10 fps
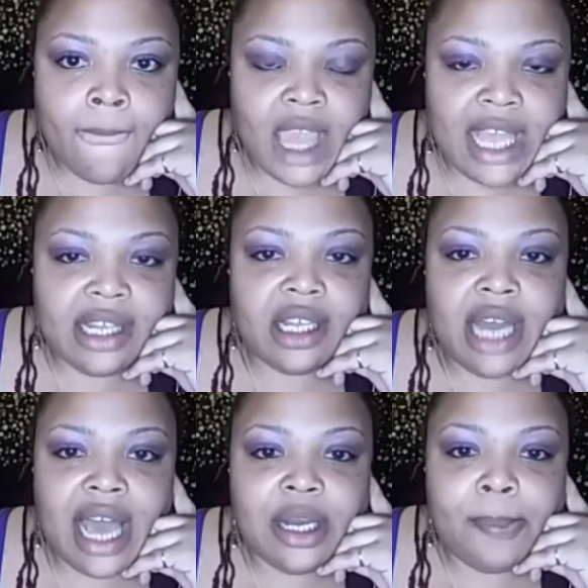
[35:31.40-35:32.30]
And a
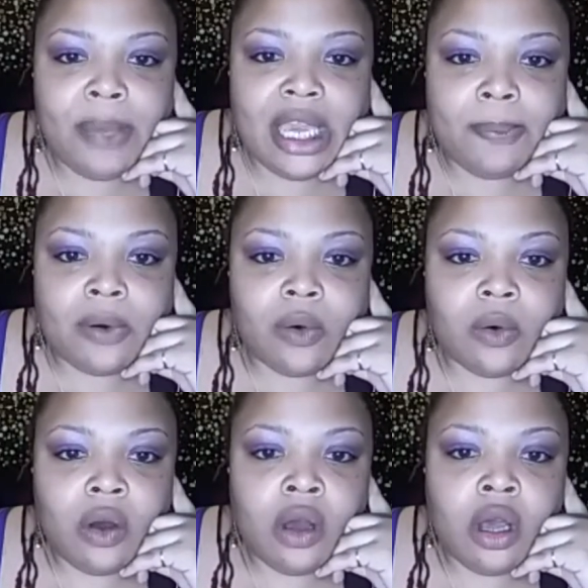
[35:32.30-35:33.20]
lot of
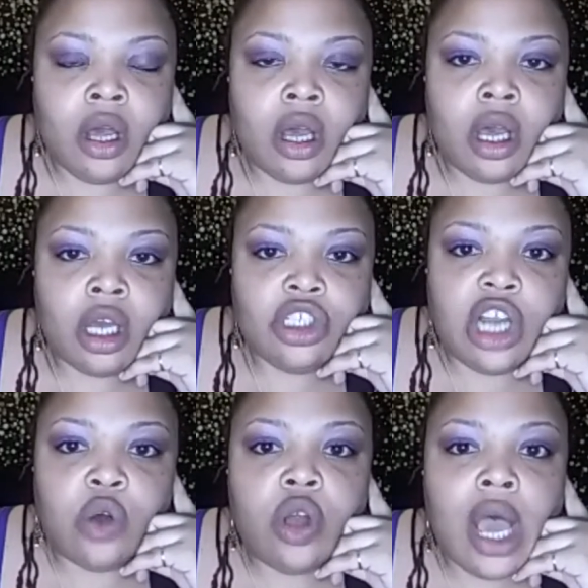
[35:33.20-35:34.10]
people
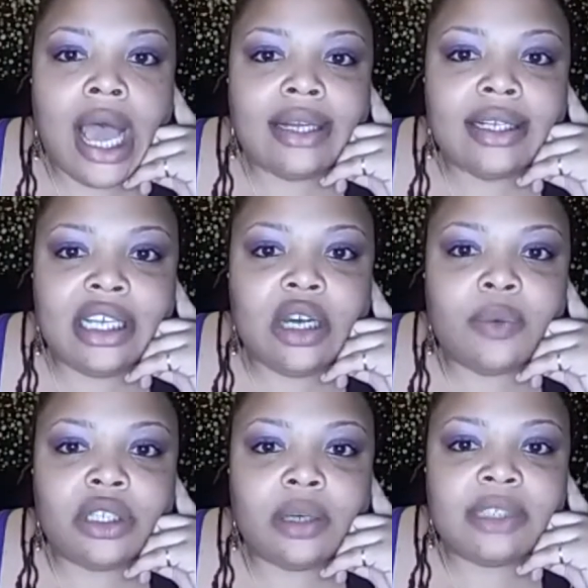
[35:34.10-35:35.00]
don't know how to deal
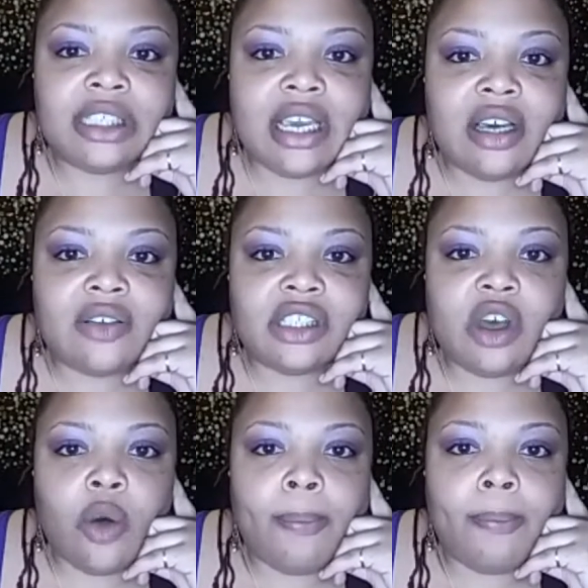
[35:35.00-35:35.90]
with themselves
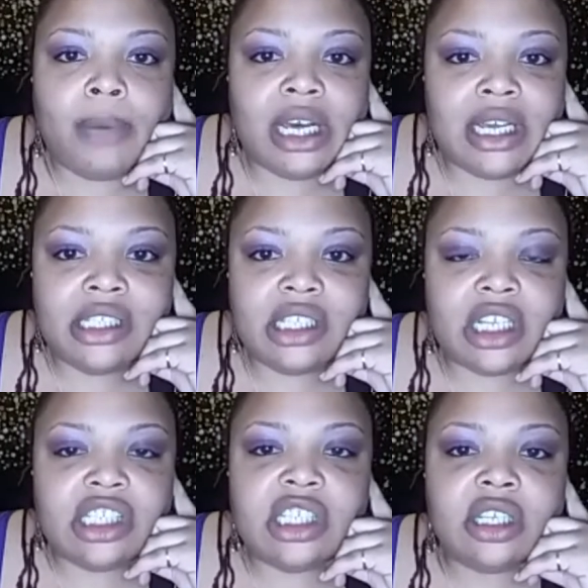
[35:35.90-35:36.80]
so much
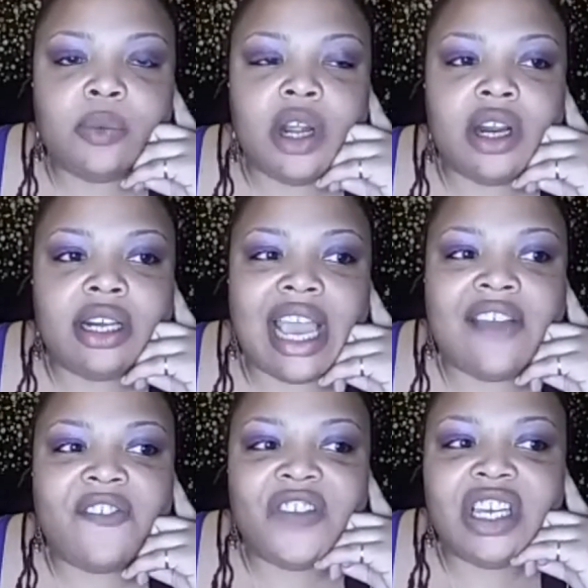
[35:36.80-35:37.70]
to where
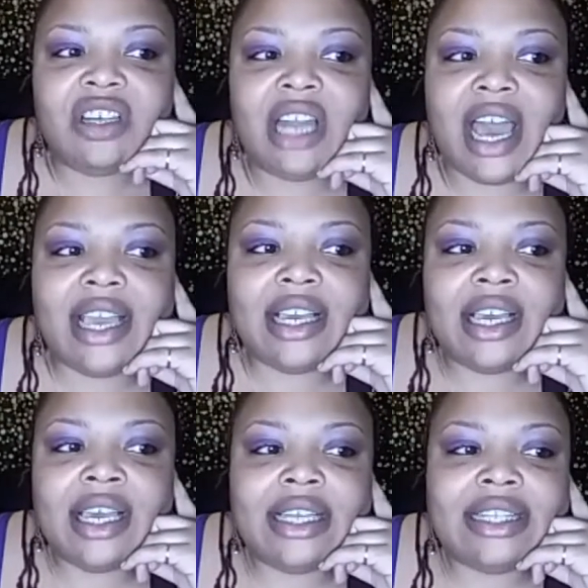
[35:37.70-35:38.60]
they feel like
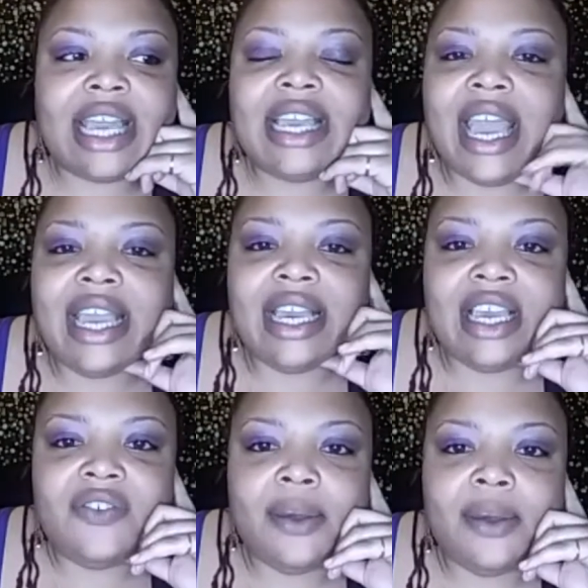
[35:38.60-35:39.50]
they can't
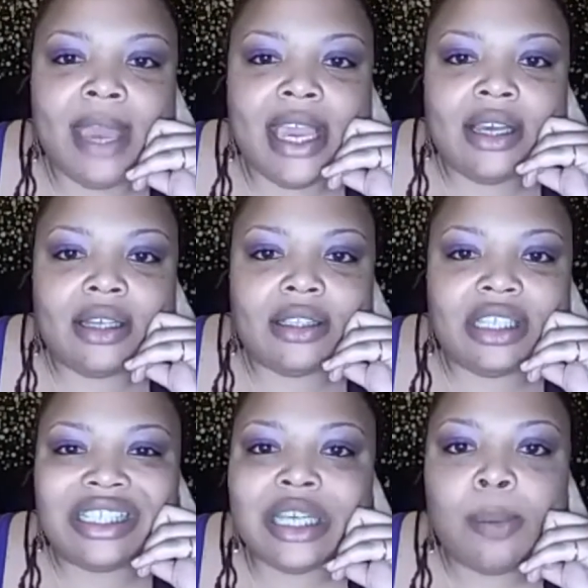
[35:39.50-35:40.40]
even make
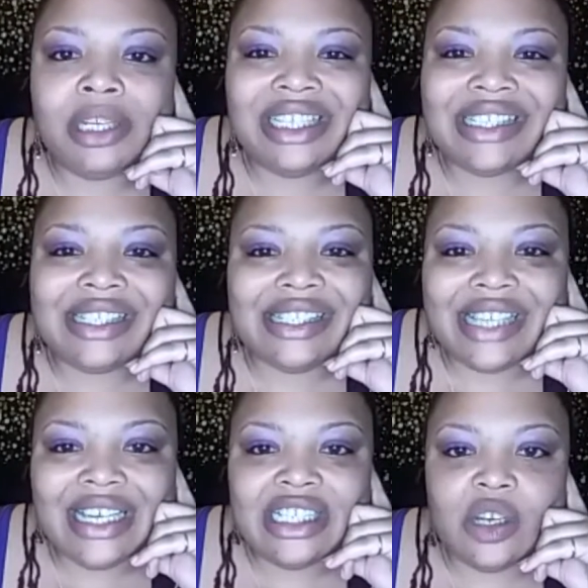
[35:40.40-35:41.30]
the simplest
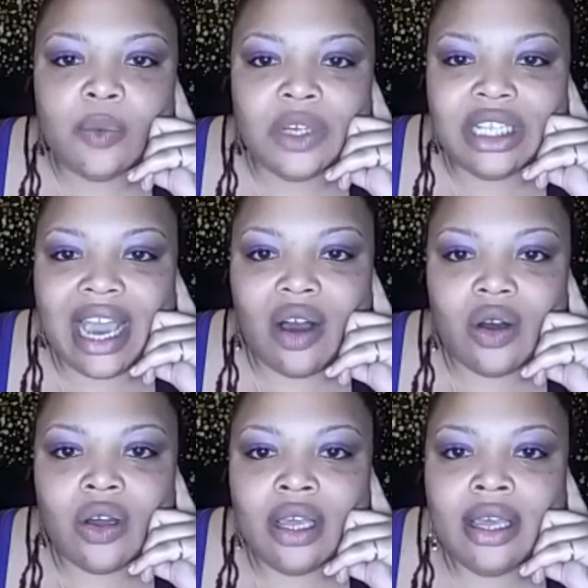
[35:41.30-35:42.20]
decision
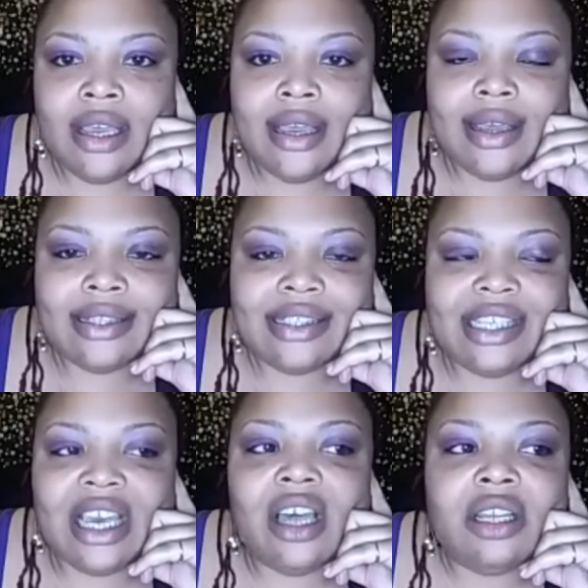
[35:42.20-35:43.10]
without
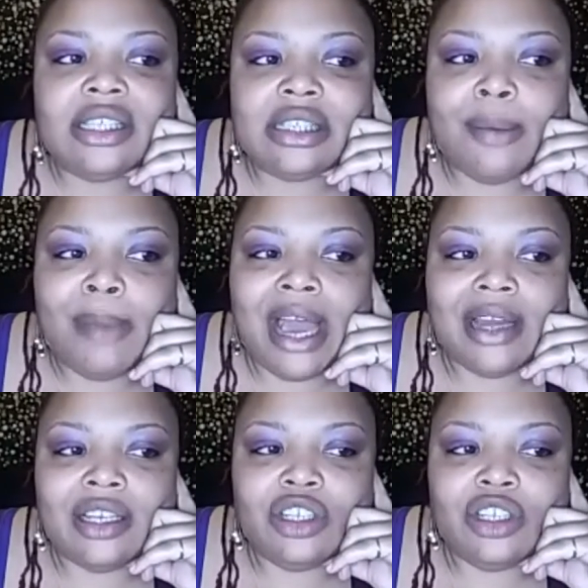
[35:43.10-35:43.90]
telling somebody.